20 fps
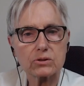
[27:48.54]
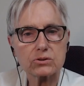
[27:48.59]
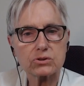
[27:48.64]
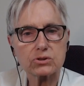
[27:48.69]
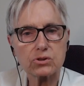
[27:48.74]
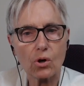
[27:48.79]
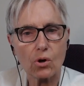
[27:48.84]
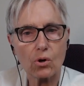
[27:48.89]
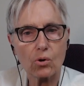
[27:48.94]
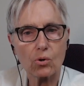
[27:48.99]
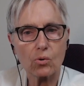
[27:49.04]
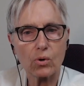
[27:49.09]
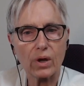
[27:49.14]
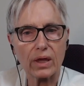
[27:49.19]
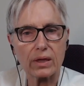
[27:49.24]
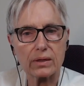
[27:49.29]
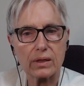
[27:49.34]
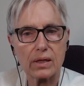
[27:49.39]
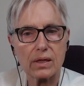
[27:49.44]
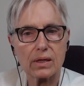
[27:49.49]
So
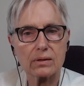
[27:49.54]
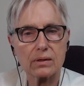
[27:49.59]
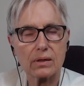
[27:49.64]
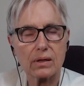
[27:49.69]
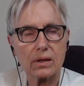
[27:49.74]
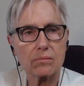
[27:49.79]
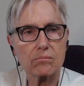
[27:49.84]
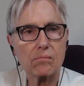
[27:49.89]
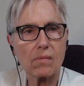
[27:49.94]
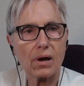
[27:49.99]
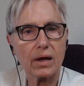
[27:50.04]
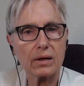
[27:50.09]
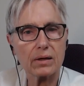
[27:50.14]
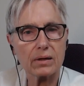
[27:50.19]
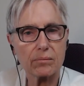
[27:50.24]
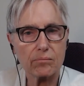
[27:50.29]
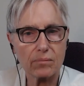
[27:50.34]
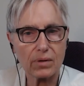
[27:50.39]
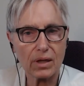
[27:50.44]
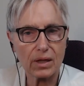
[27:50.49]
in
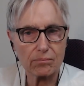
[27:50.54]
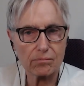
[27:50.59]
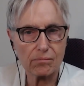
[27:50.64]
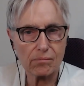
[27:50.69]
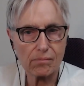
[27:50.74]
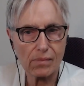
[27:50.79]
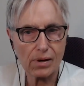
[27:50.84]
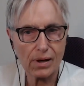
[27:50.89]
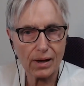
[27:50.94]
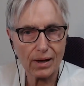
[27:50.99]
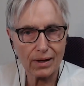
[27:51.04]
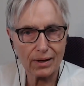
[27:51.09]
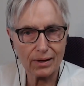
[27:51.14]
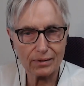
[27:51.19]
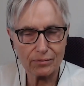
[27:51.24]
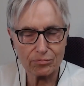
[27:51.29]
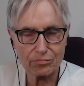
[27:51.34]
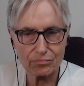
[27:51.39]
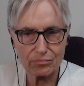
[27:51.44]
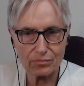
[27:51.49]

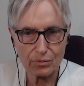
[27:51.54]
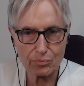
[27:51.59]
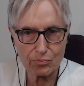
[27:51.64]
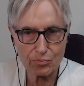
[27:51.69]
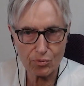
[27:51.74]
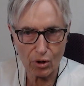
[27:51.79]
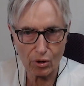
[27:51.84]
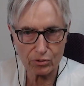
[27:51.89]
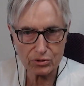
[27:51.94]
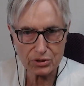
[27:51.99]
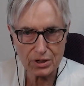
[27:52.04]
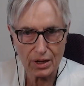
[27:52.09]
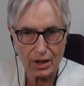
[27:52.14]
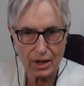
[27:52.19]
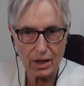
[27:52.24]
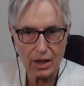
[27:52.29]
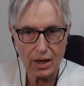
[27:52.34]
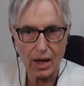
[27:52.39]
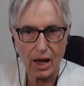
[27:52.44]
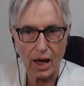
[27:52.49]
my approach,
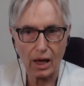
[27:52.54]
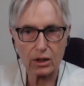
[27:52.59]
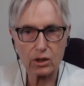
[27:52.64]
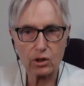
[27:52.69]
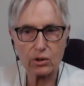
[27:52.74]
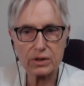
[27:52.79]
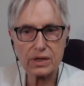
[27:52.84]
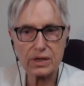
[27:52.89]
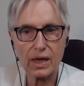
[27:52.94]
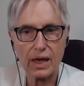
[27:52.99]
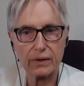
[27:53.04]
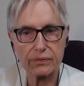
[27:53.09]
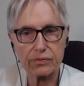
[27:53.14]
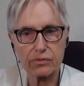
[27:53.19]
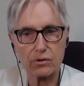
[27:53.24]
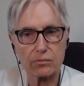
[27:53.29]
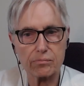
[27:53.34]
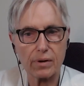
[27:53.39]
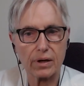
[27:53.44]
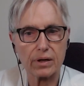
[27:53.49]
I look at
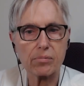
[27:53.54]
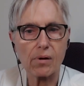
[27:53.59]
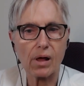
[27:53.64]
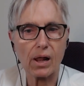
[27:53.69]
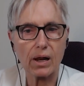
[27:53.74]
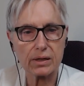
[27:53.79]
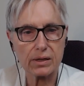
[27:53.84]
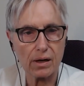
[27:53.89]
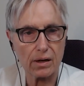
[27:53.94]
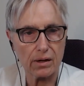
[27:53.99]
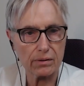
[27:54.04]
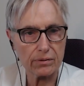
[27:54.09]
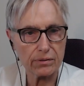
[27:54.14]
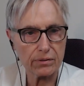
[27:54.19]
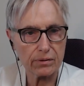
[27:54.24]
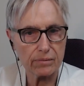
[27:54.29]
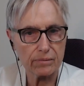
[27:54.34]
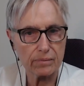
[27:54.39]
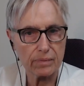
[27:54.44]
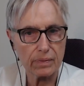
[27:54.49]
their metabolic health.
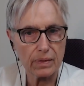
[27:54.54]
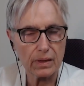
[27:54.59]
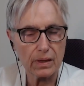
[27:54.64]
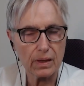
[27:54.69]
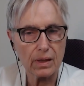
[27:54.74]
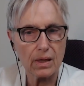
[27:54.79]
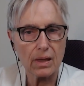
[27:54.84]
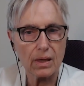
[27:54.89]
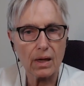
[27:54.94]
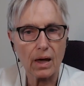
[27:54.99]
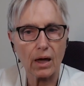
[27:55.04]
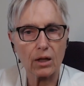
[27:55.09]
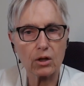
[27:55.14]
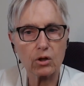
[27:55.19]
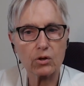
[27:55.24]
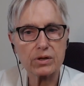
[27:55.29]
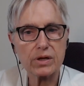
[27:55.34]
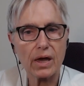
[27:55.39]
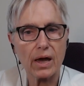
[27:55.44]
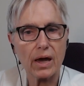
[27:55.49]
I
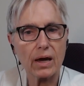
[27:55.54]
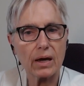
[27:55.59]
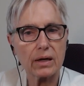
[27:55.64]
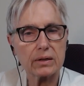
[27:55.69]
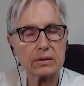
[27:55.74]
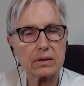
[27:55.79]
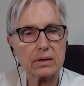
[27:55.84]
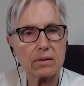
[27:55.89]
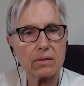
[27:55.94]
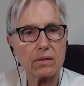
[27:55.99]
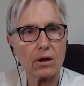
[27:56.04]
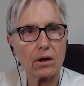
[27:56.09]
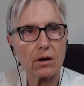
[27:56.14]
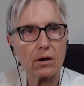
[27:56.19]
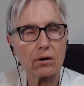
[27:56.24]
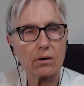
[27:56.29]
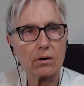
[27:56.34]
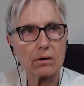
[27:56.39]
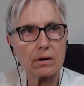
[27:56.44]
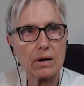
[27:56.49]
look at
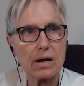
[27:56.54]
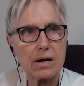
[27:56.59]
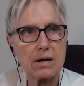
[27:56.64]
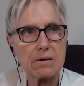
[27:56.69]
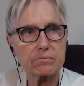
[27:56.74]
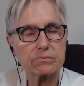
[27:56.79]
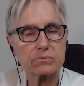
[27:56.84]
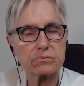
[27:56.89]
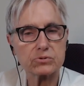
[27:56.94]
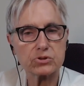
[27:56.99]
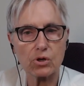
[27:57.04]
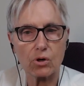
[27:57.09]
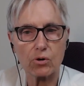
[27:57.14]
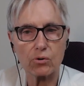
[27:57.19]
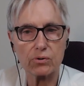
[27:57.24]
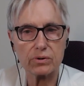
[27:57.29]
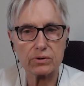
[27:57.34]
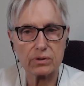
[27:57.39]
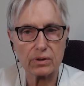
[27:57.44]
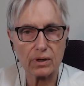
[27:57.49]
their I
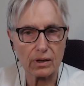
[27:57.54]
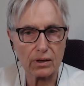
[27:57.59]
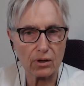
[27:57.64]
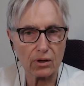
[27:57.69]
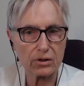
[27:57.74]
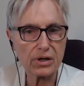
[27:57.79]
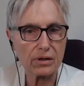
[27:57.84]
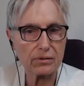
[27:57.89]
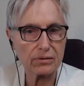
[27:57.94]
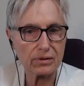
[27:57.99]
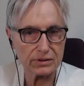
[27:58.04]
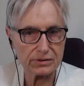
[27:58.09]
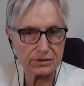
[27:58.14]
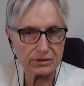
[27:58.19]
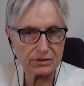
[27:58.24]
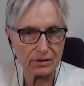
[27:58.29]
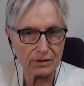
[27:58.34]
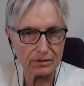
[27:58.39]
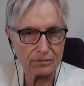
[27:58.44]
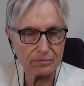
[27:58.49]
look at
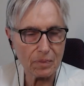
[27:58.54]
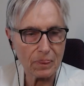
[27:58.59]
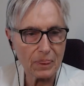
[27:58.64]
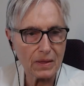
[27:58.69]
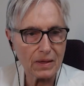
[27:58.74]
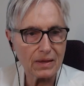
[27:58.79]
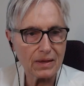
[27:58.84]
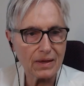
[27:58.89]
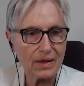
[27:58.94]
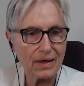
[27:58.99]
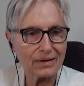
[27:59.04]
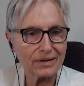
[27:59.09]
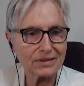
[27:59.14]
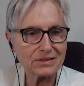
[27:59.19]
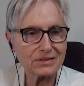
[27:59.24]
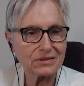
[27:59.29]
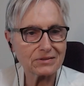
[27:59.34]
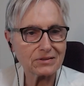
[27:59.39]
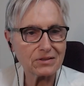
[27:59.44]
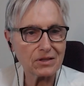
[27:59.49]
insulin and
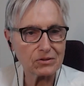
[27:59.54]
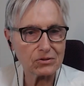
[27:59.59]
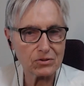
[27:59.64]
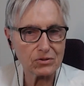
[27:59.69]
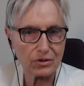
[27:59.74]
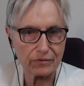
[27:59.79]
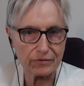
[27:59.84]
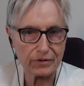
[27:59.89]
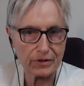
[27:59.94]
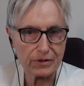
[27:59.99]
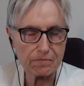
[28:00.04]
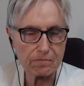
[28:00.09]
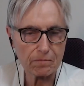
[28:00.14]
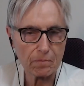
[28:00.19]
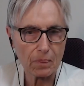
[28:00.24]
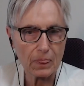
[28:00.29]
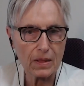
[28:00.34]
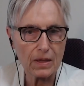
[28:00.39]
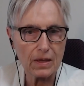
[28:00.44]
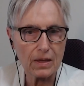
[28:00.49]
insulin sensitivity.
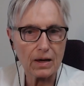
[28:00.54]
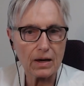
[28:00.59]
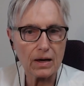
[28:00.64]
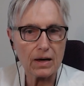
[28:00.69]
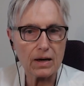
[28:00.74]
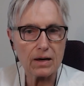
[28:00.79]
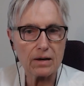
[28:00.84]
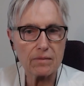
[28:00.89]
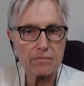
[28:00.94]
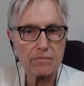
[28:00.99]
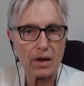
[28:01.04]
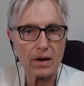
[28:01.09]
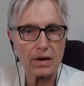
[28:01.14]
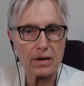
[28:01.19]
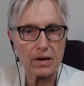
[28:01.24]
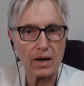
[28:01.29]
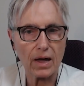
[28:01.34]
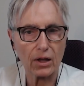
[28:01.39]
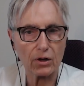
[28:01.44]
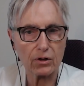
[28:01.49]

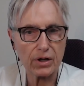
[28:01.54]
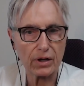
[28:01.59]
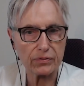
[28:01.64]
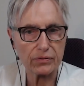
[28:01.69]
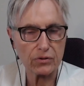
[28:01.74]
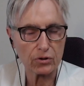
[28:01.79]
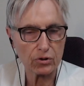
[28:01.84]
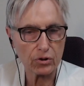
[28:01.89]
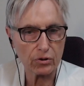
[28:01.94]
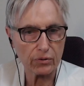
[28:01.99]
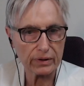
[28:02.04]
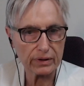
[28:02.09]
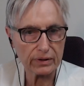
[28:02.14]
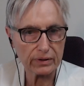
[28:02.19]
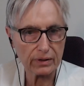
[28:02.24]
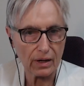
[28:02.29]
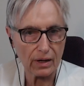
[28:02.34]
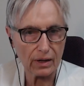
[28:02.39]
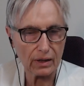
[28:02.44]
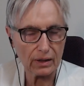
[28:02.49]
I look at their current
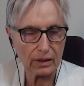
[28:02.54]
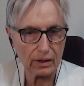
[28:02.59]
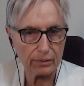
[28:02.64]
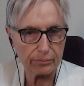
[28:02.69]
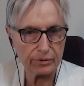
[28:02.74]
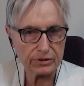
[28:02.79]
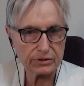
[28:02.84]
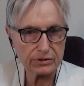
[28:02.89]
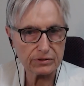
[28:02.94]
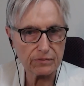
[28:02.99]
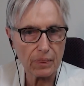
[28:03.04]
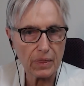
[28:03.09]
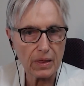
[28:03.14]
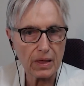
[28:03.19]
lipids.